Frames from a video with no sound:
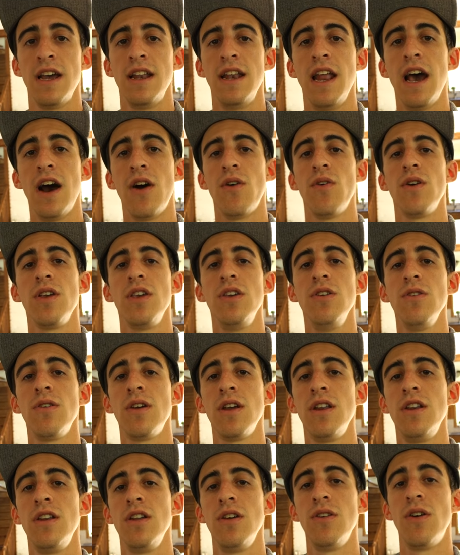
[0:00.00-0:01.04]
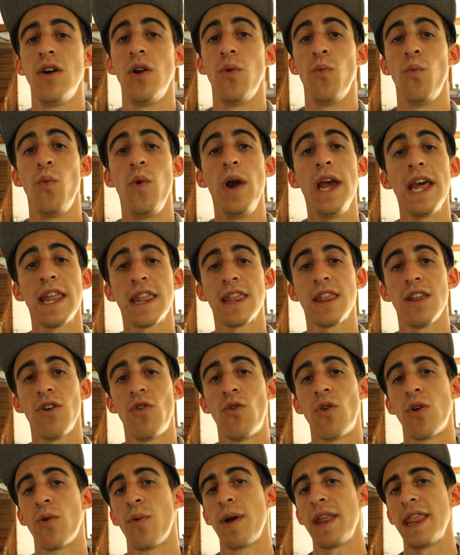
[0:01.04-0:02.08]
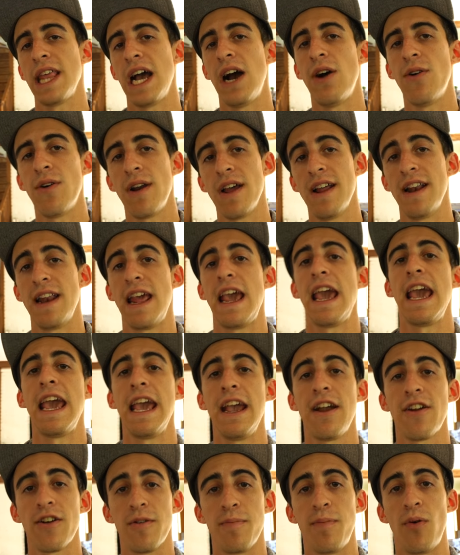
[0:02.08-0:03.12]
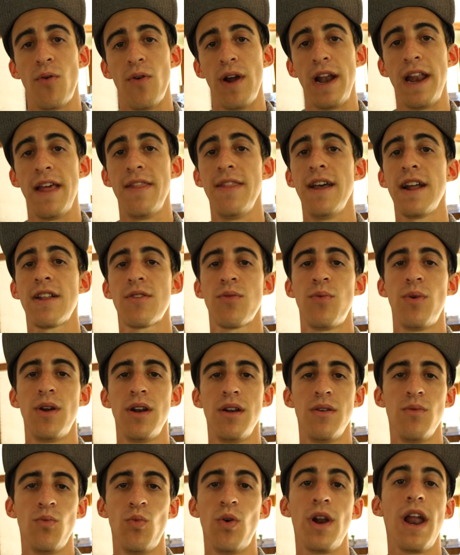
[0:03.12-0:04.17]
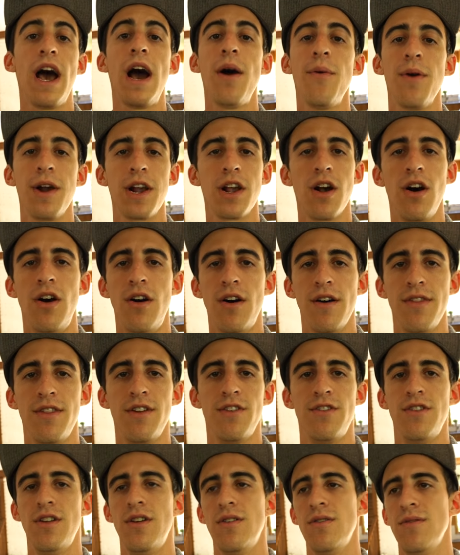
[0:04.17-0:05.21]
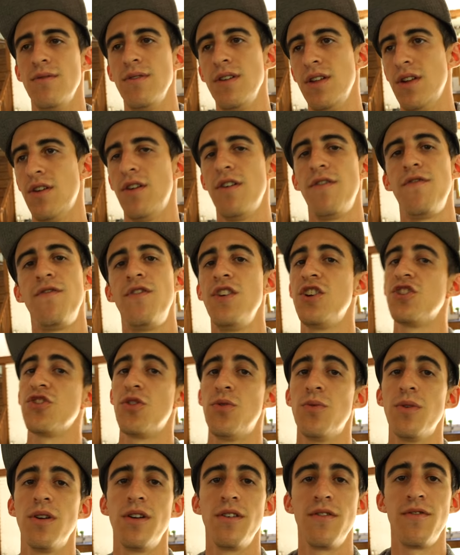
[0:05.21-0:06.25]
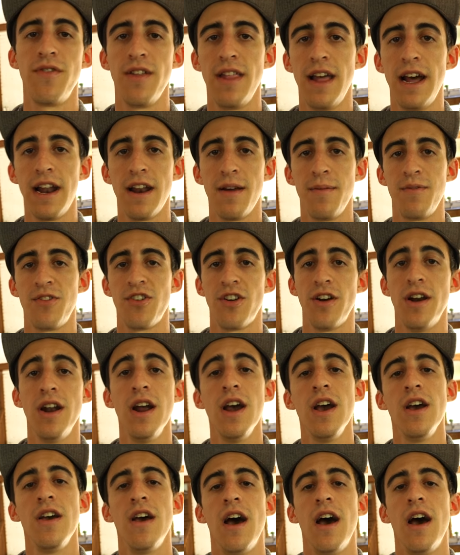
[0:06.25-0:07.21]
Now you can do it with or without an anchor point, and that's what what I would call it. There's no you know official word for that, I'm sure.